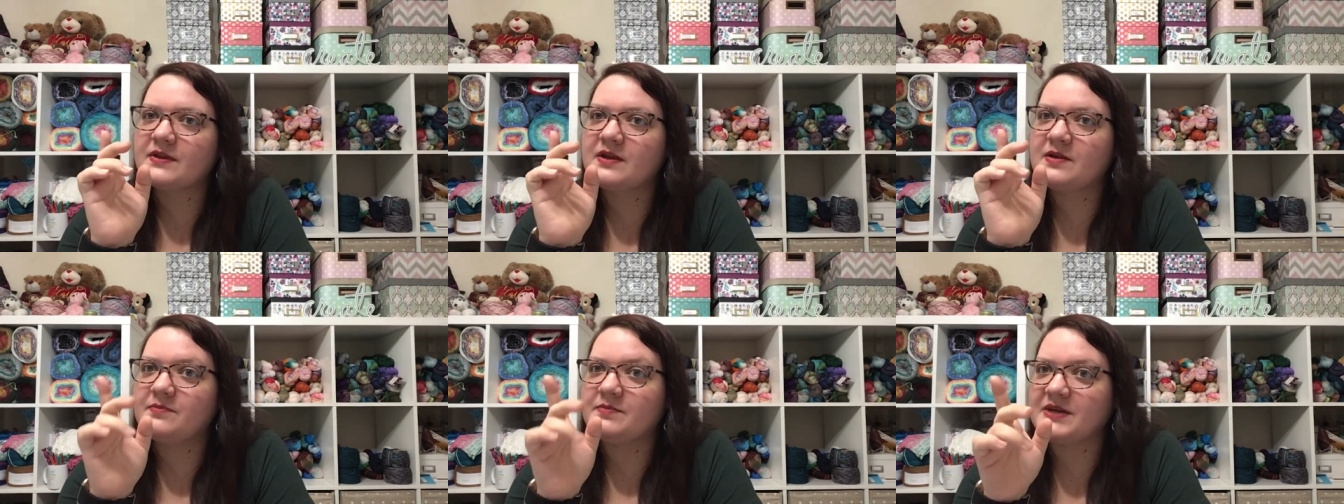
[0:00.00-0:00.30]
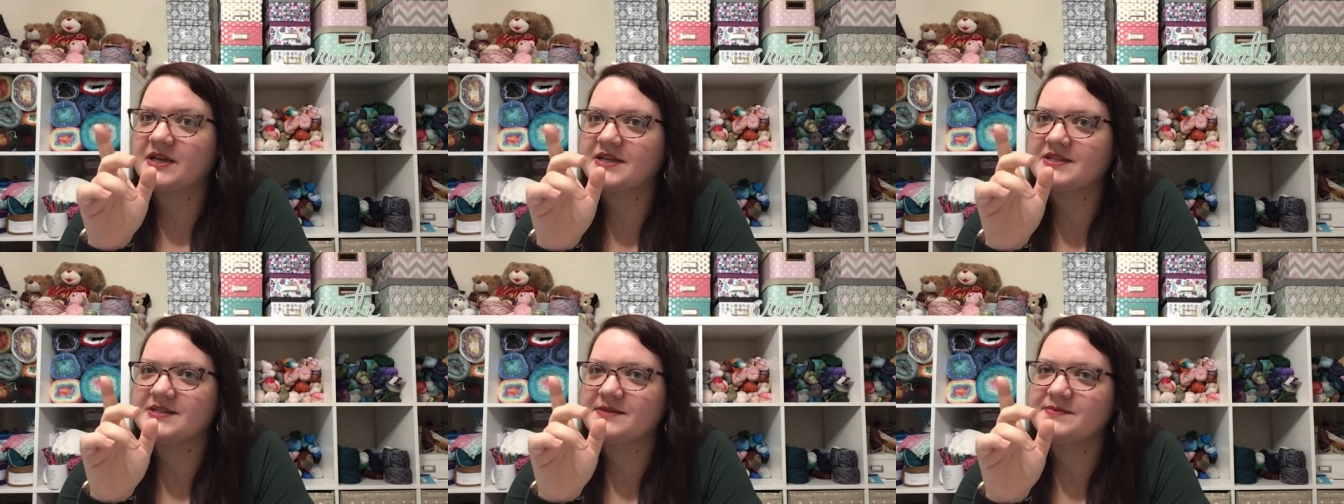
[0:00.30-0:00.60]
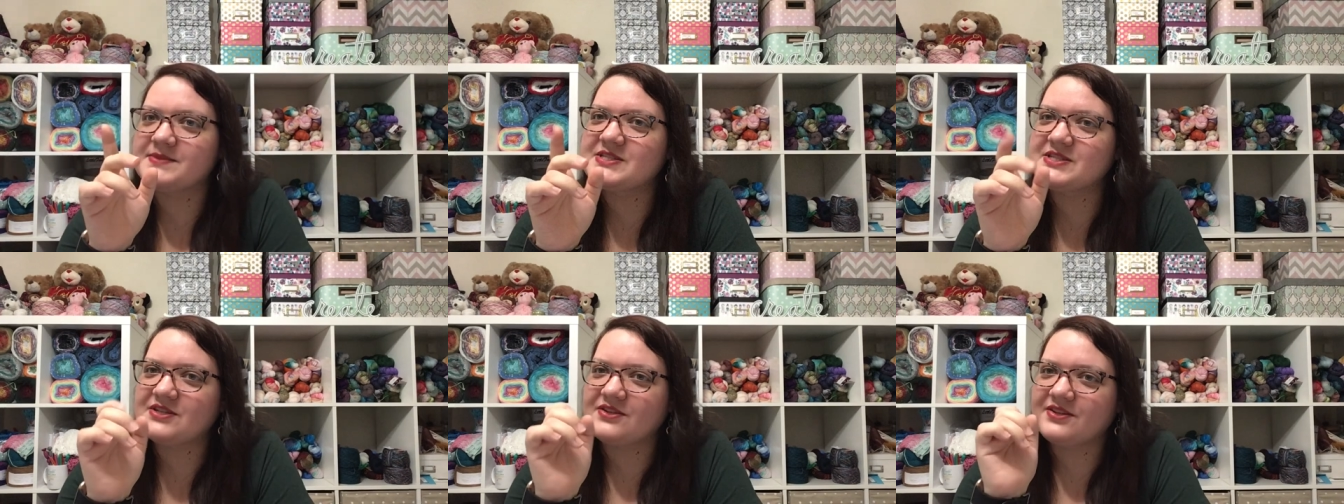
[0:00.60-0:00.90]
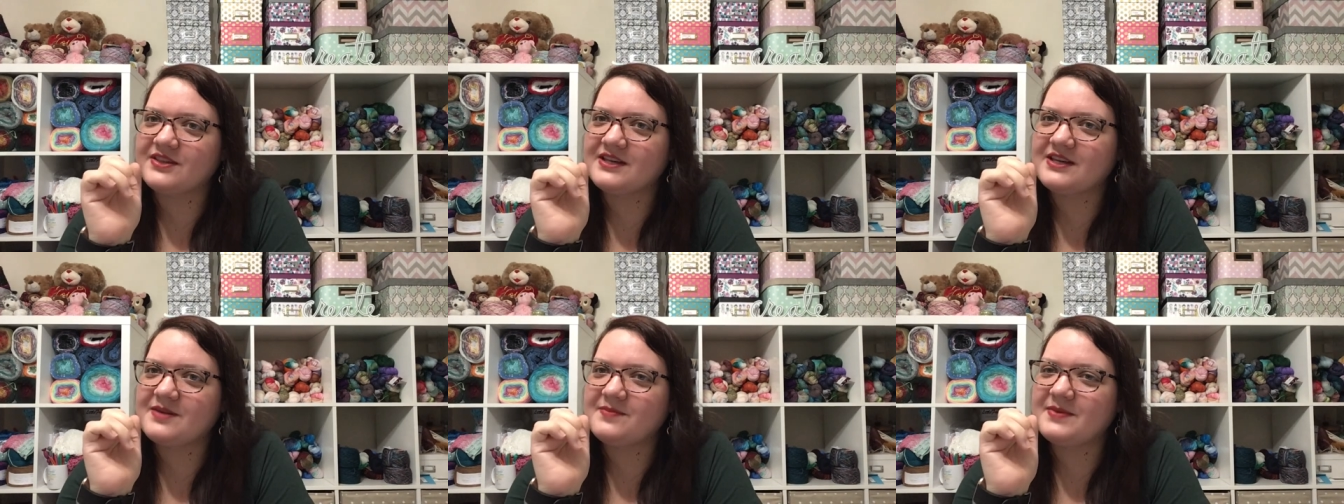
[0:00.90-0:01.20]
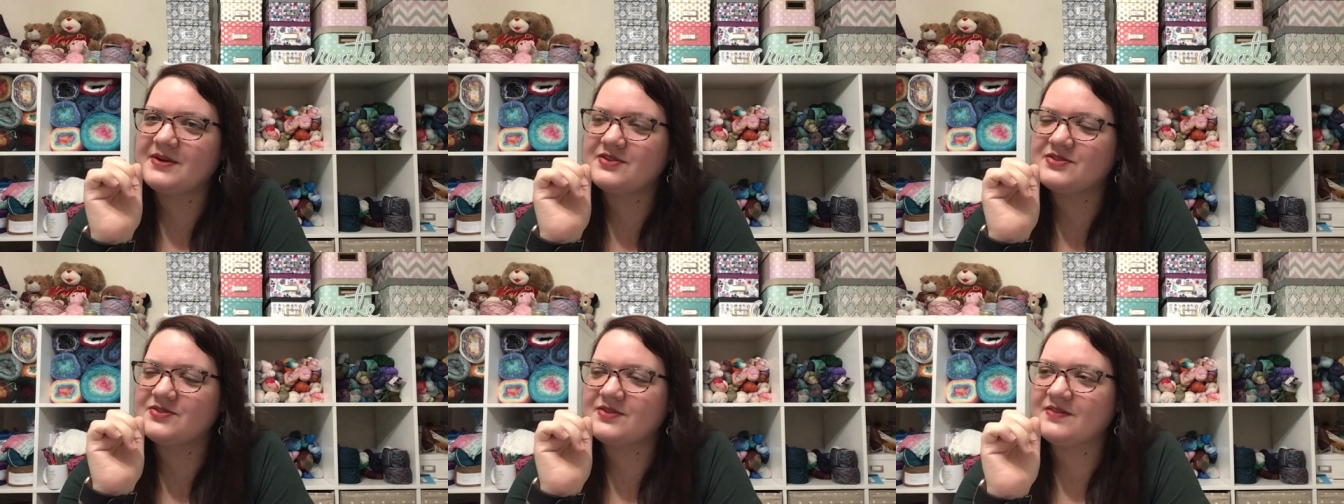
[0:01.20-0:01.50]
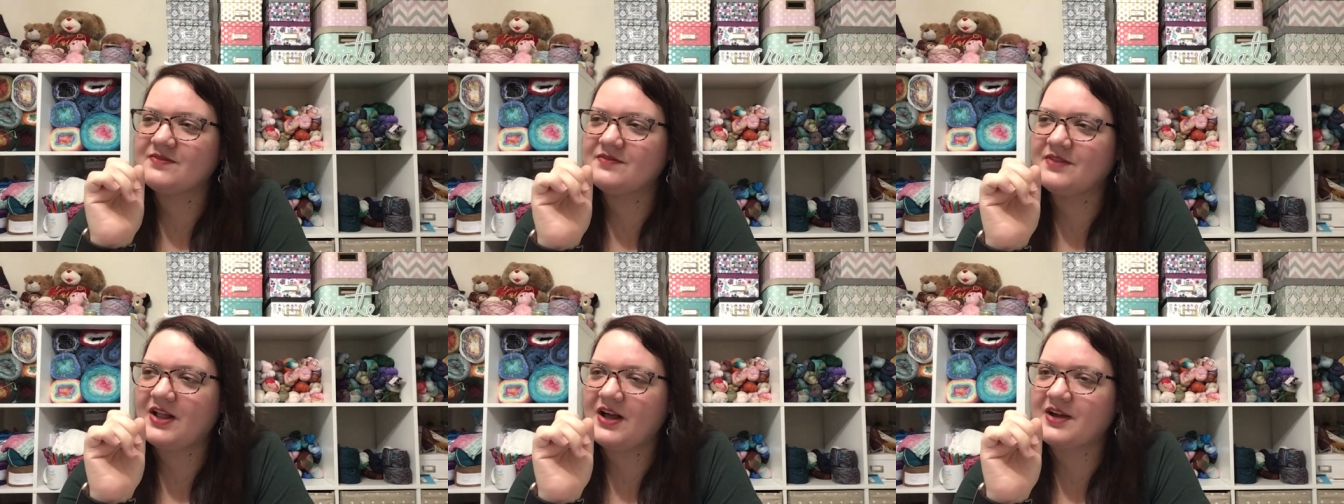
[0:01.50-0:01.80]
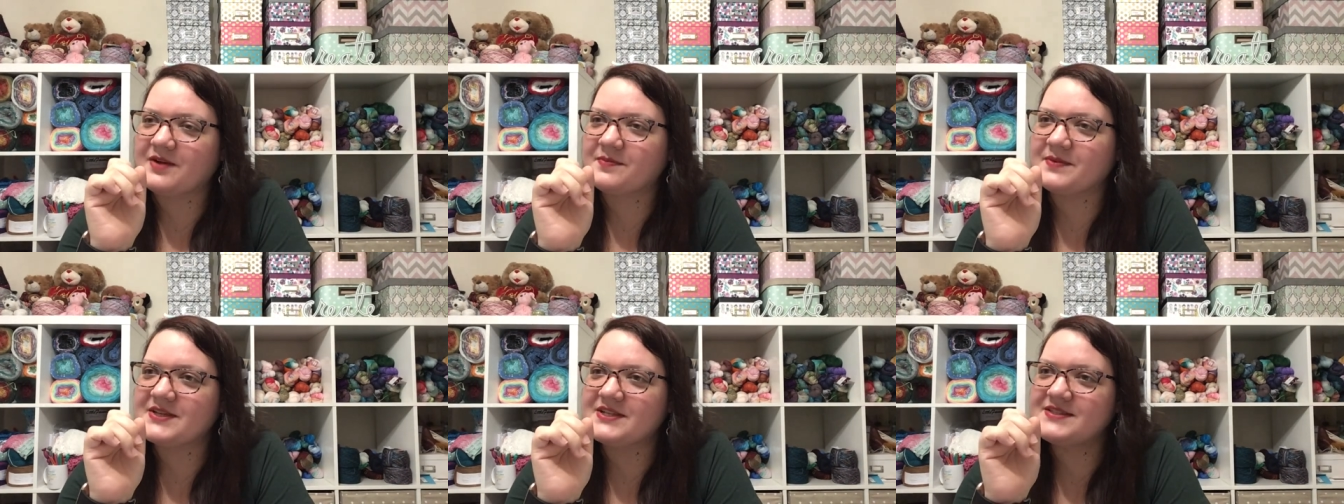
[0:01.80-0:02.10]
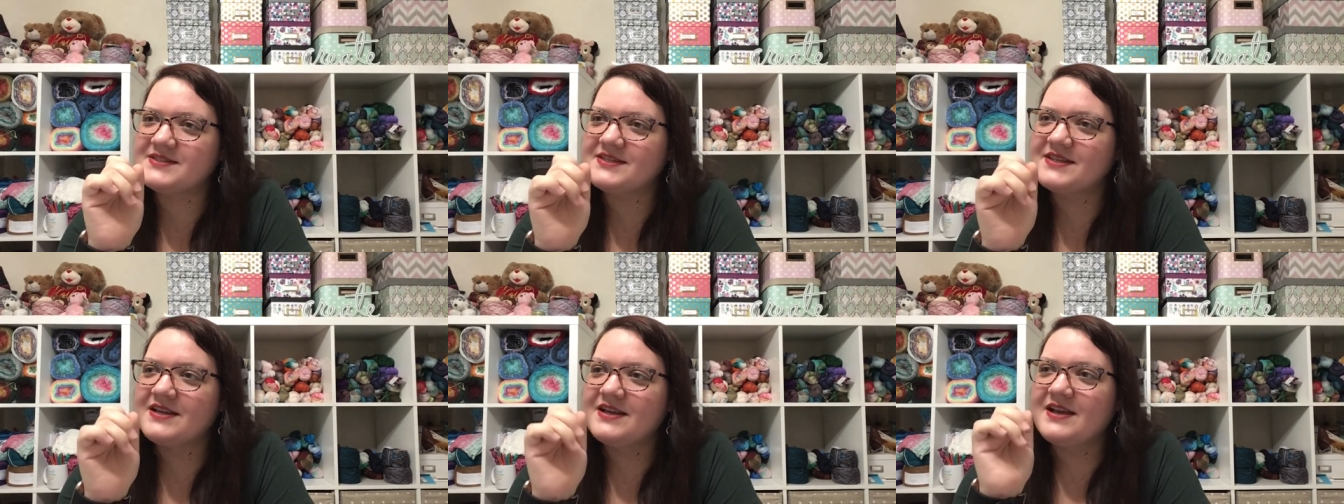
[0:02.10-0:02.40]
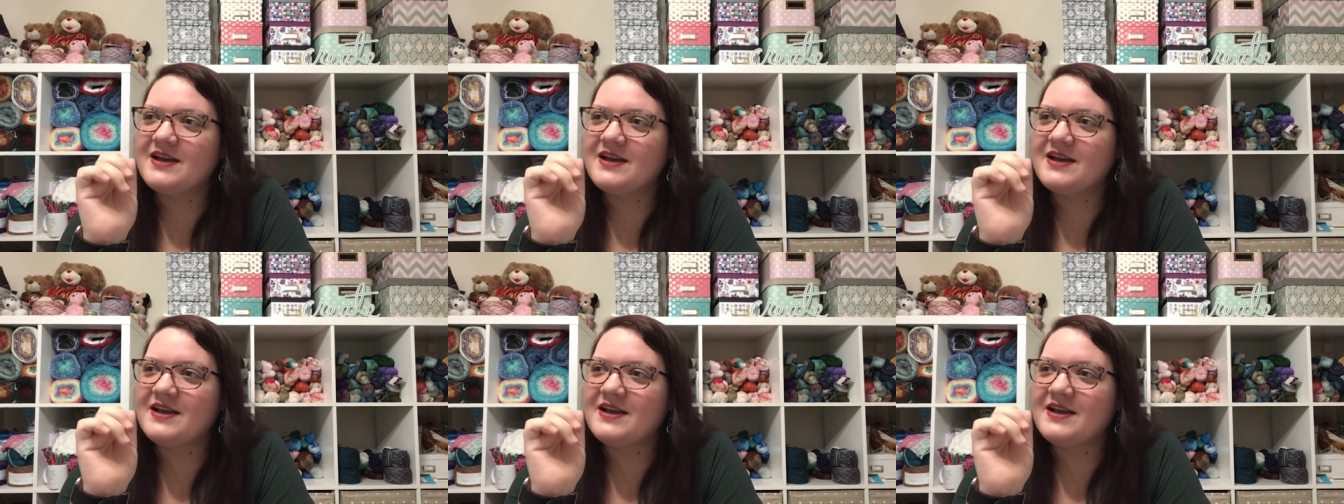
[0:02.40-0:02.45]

because I'm still thinking about doing Vlogmas,